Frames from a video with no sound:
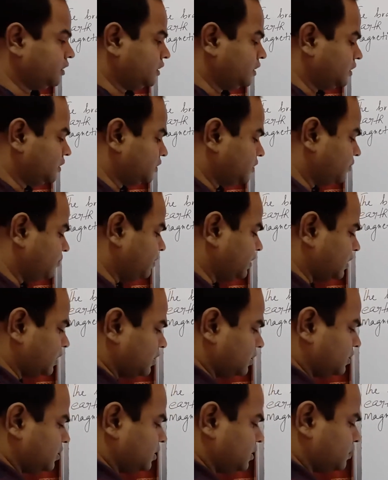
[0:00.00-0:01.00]
Similarly,
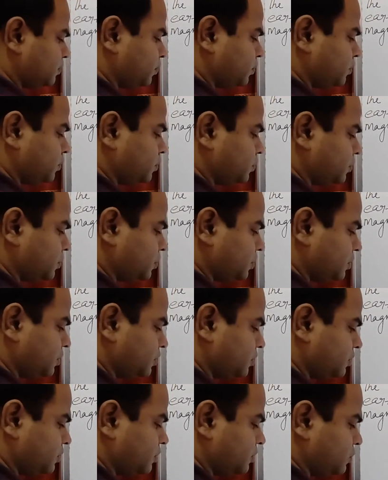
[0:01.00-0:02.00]
this position
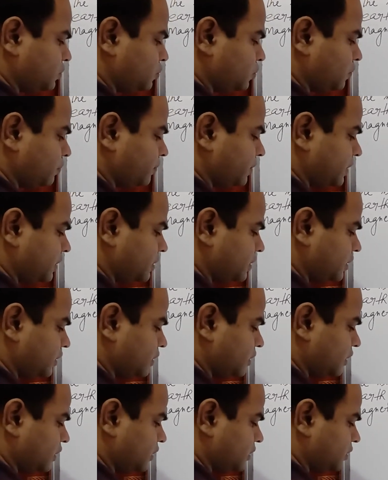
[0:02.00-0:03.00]
is
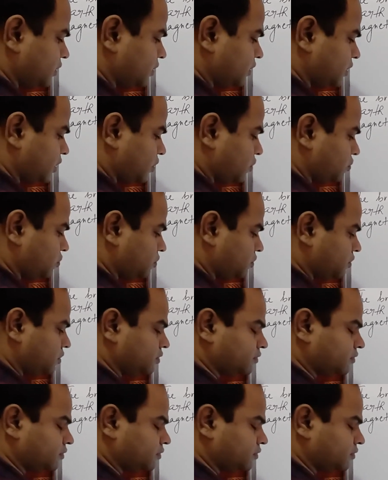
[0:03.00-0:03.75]
geometrical south.